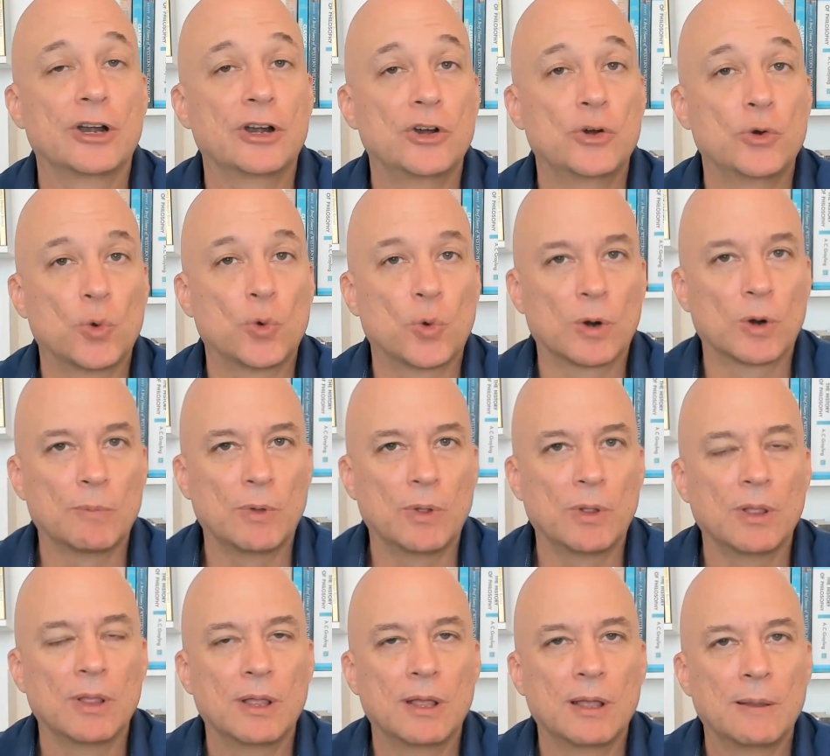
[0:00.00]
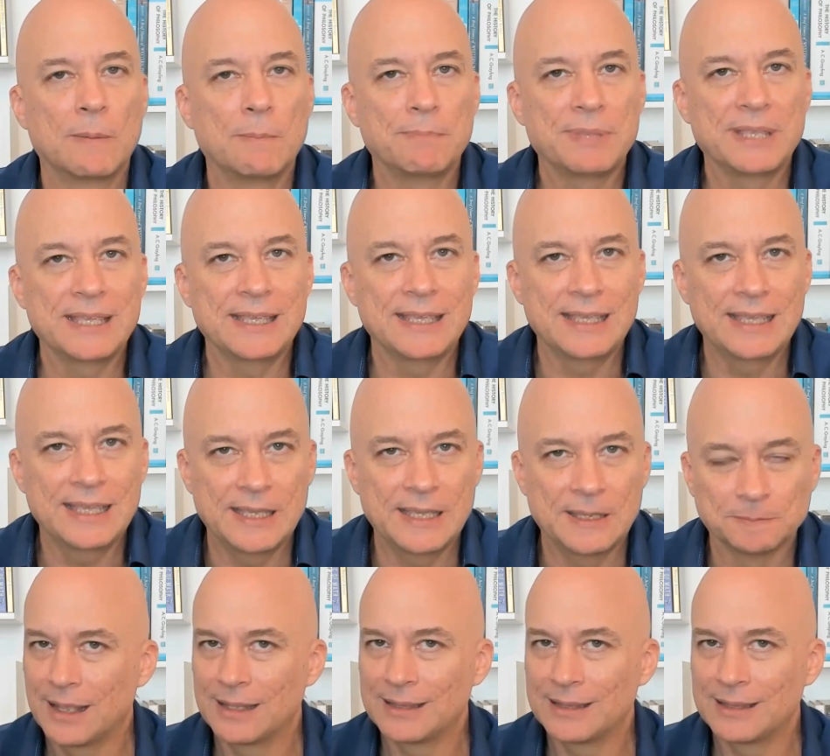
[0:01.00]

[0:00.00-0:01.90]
normal PE.